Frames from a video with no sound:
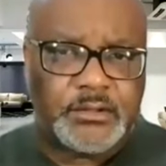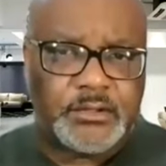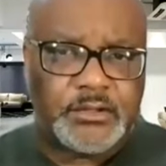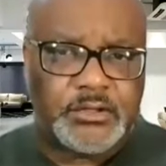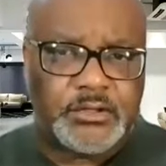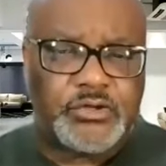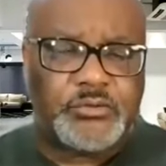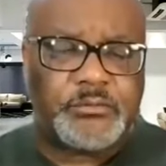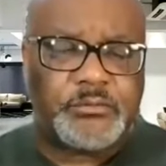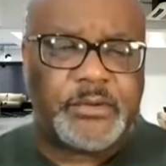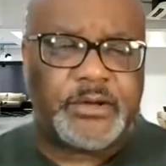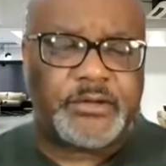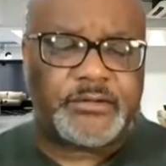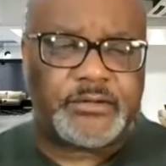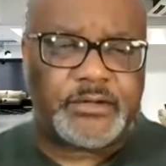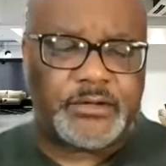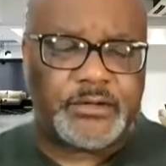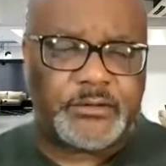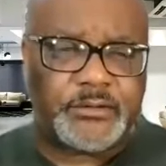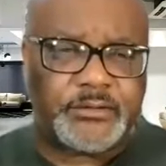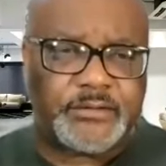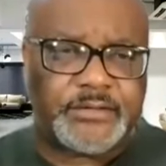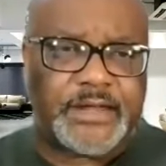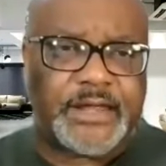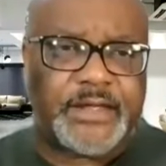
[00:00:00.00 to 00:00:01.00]
you must
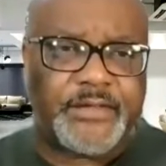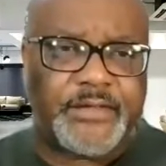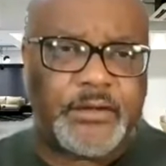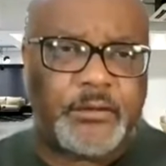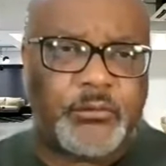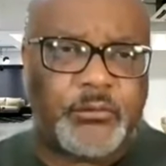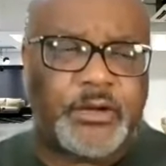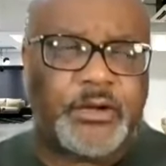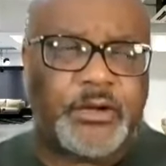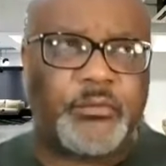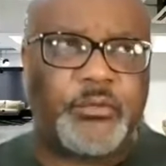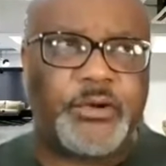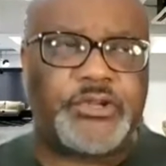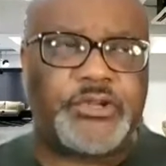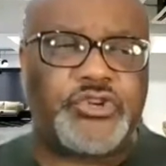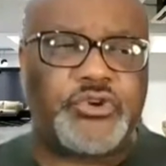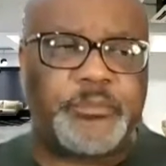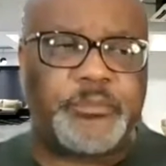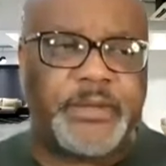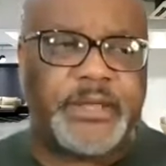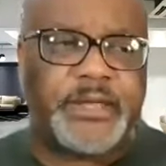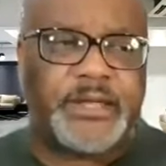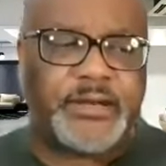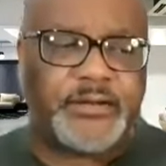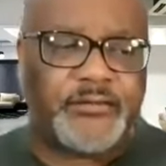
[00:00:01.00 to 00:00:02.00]
understand that what, what you're
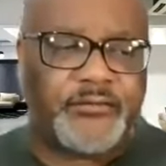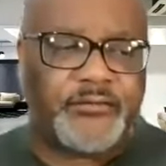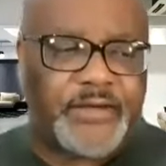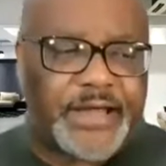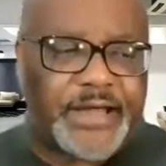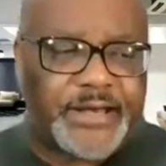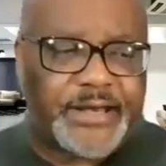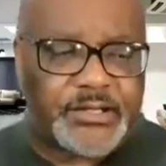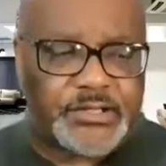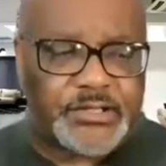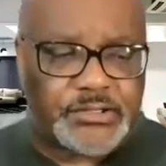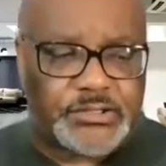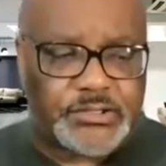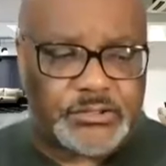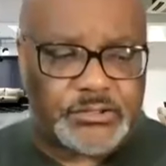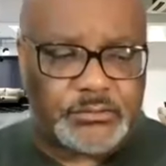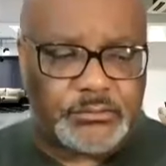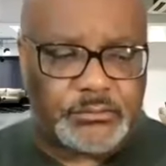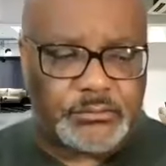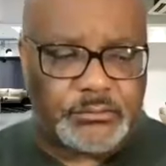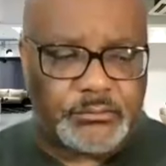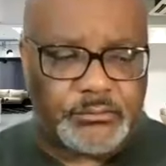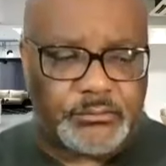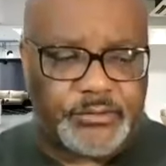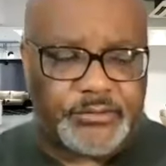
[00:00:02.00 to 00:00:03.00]
being invited to
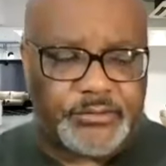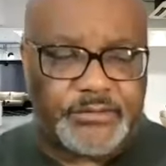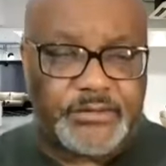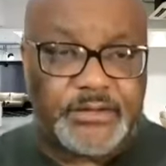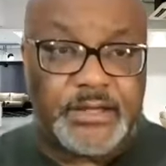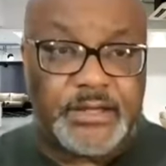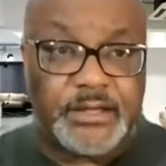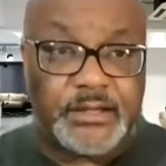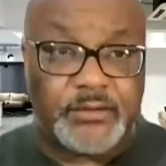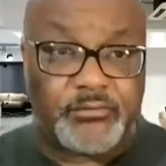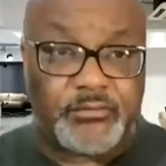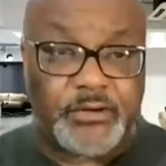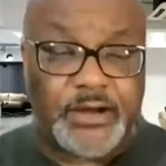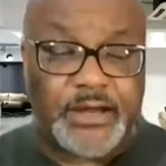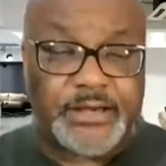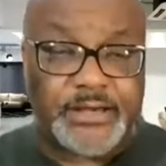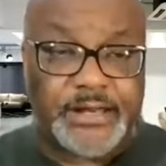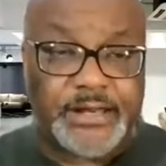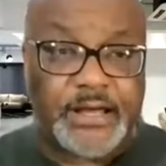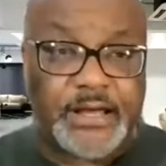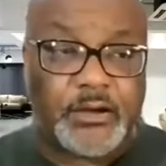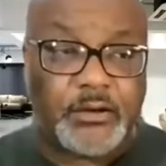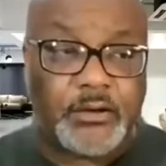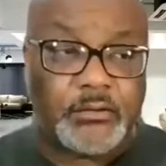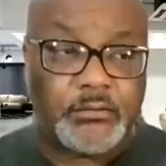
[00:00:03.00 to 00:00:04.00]
receive right
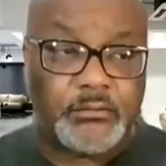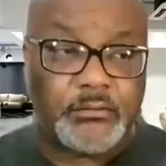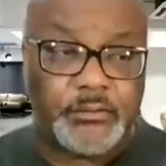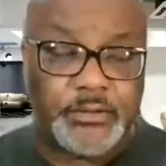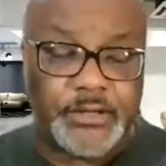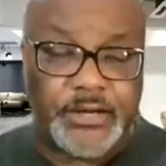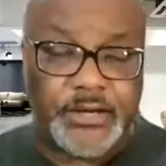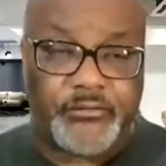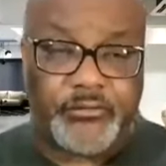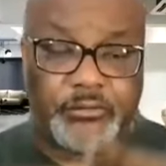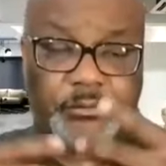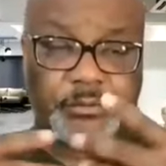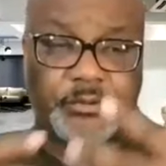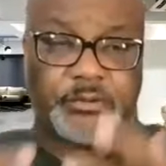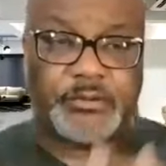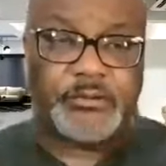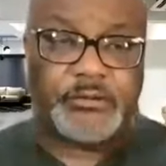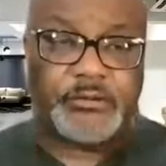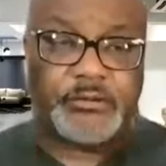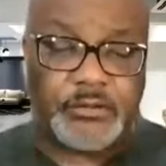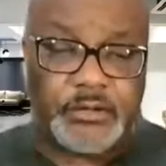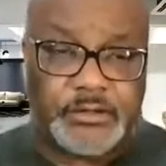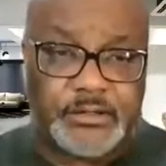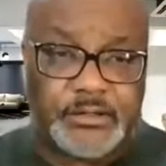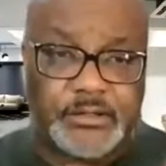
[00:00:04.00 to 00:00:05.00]
now when everyone
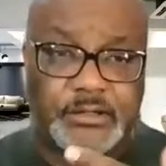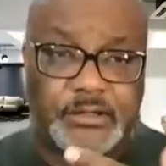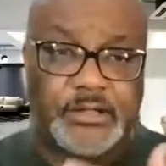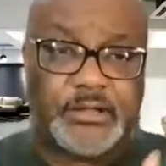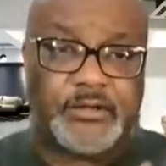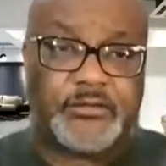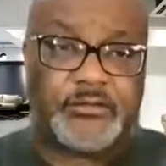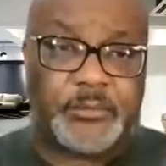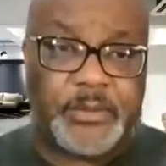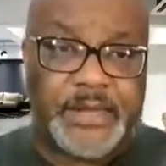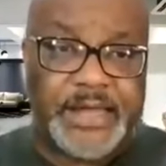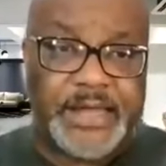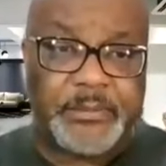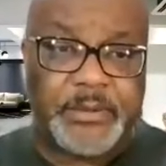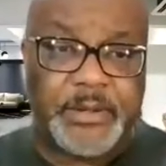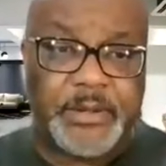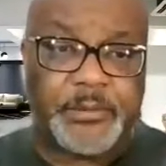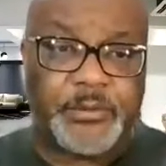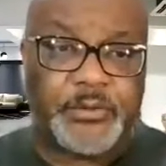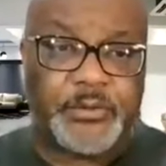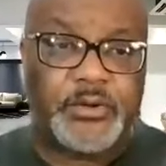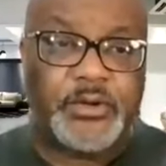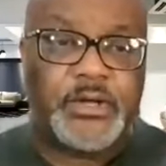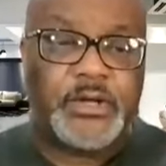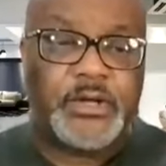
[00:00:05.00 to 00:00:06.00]
suddenly loves black
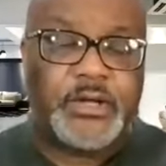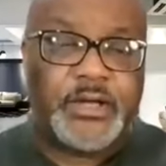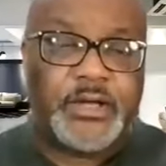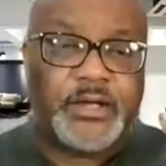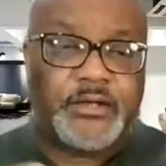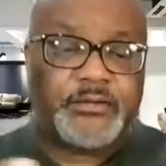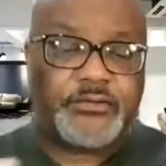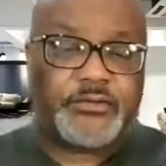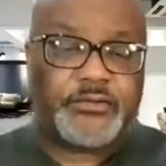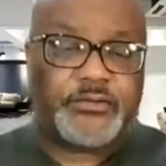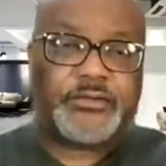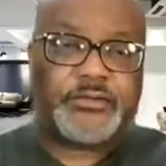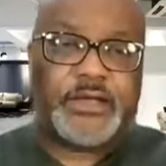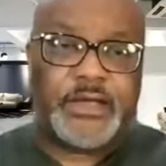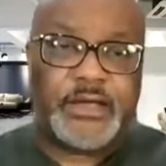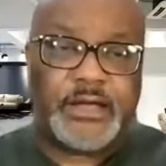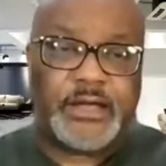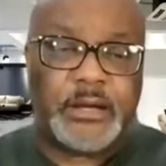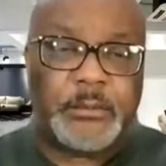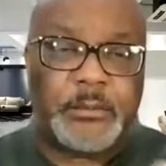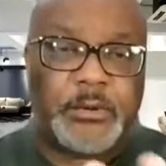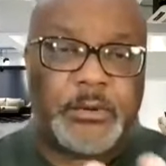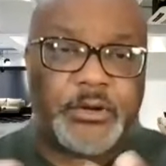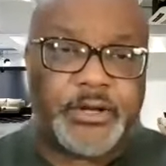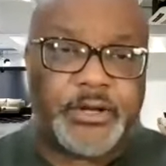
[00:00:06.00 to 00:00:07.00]
people is they're saying
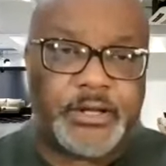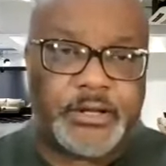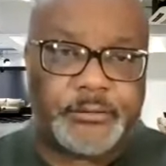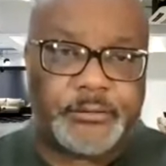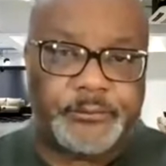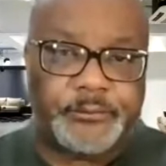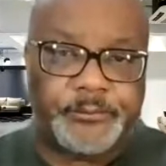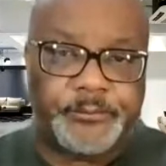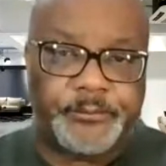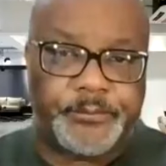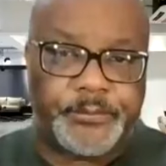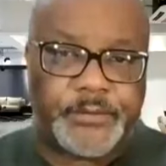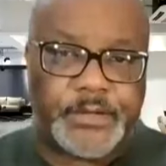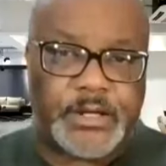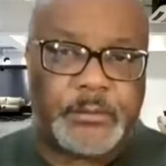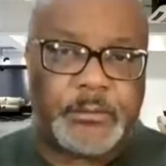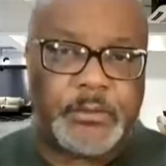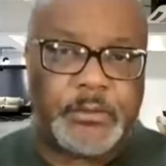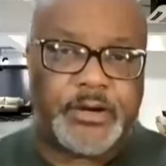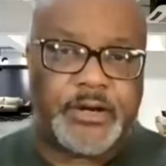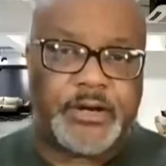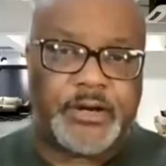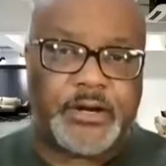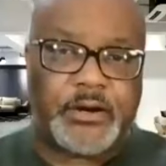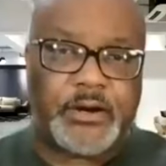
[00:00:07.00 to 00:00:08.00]
come on in come
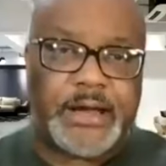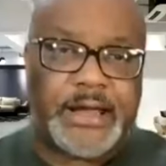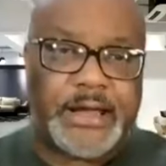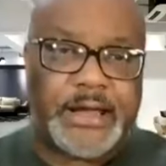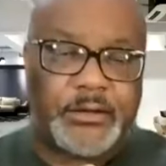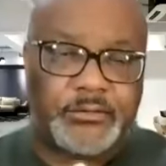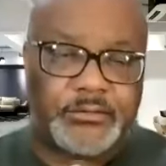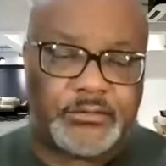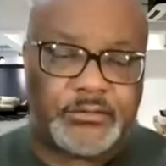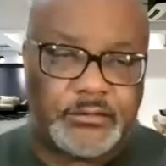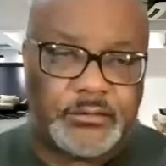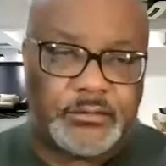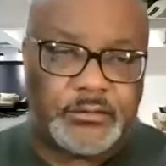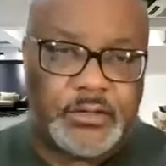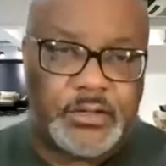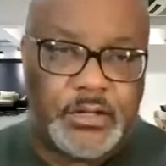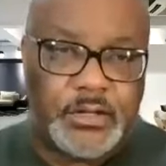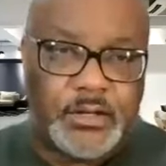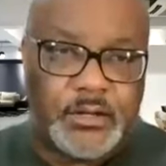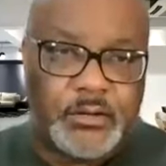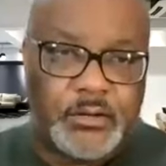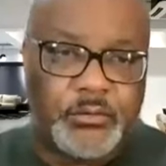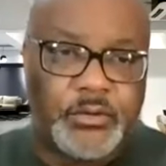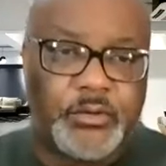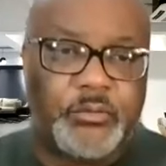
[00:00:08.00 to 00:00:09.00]
on in our house
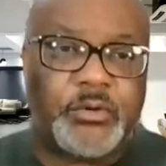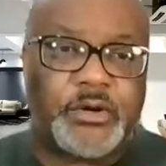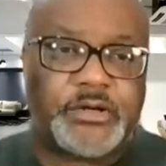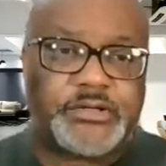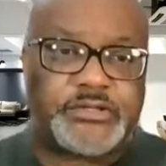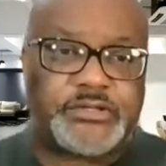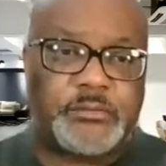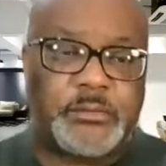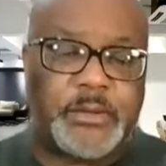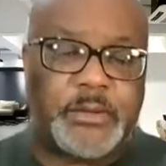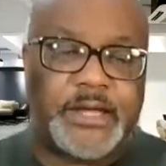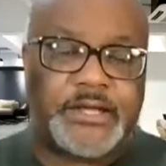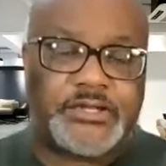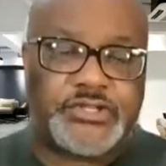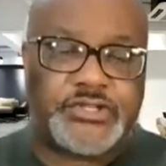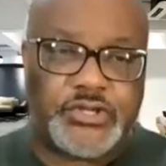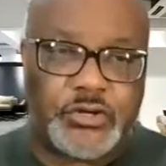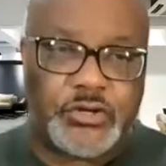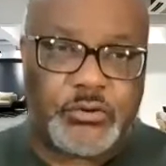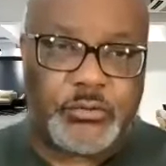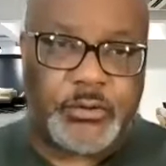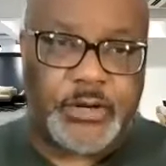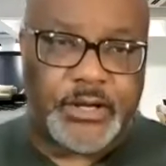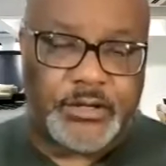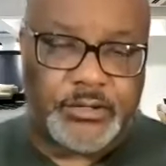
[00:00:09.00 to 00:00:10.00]
we want to
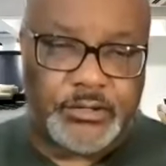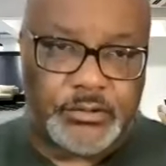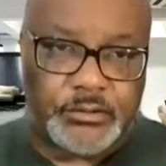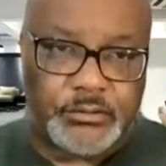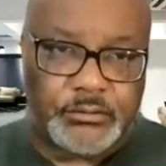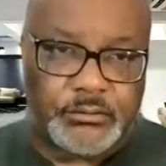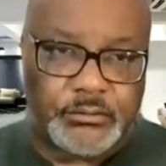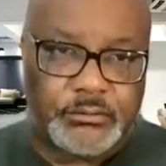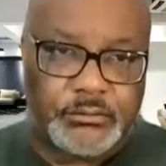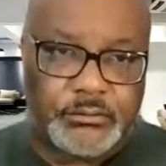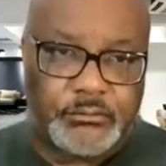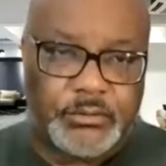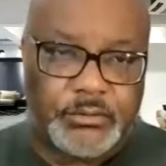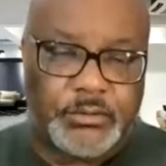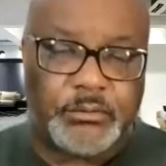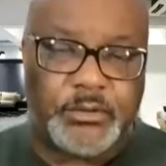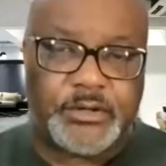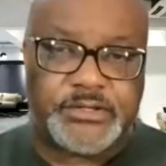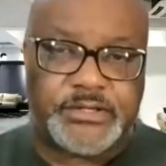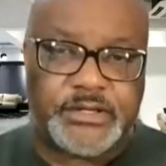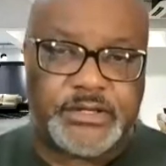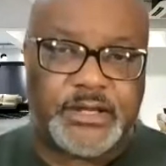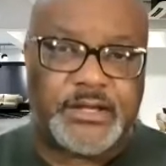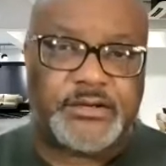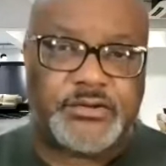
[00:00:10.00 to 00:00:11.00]
integrate you we
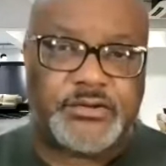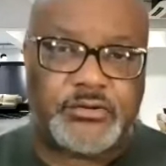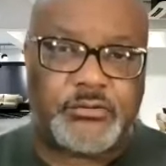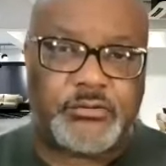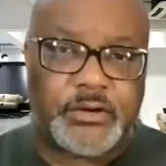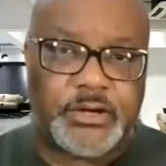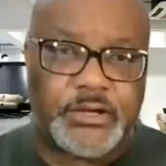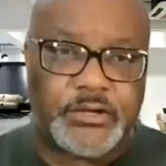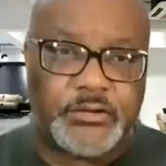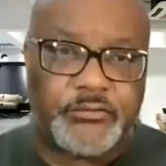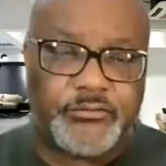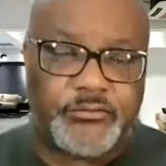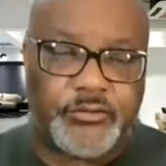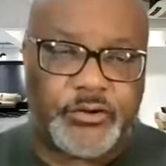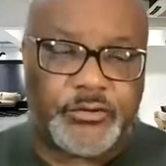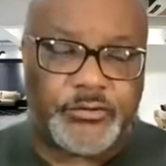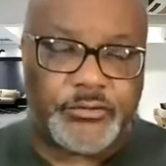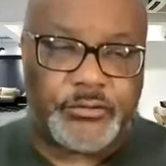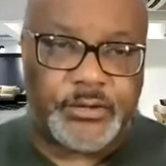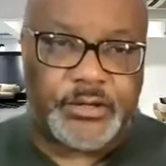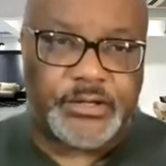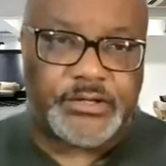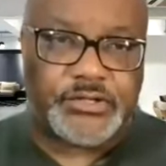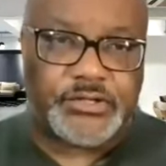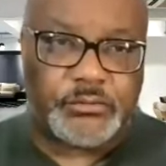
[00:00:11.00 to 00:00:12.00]
want to integrate you
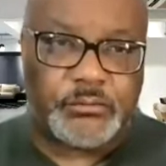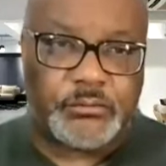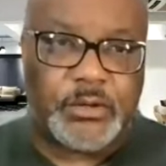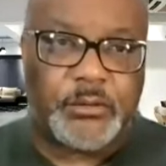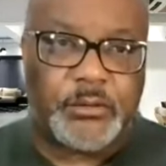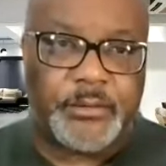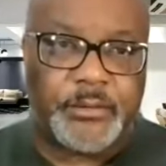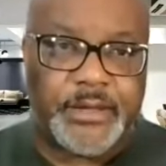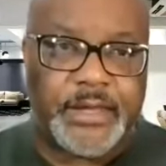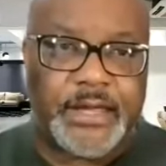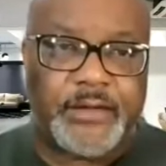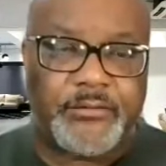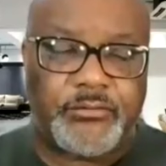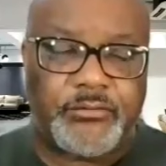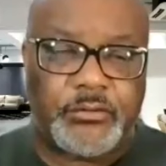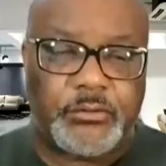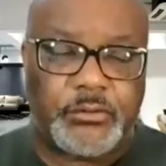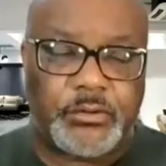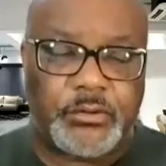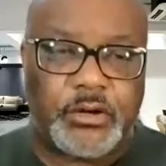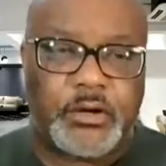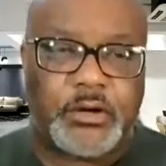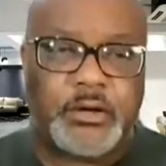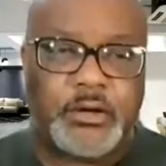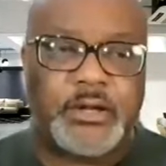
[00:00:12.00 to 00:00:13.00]
further into what we have
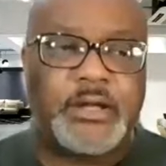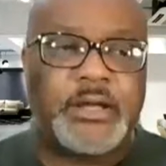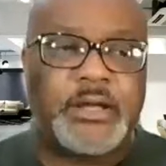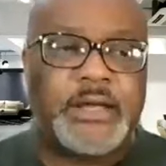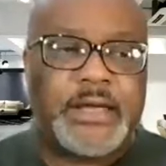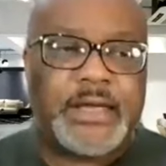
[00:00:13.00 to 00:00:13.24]
going on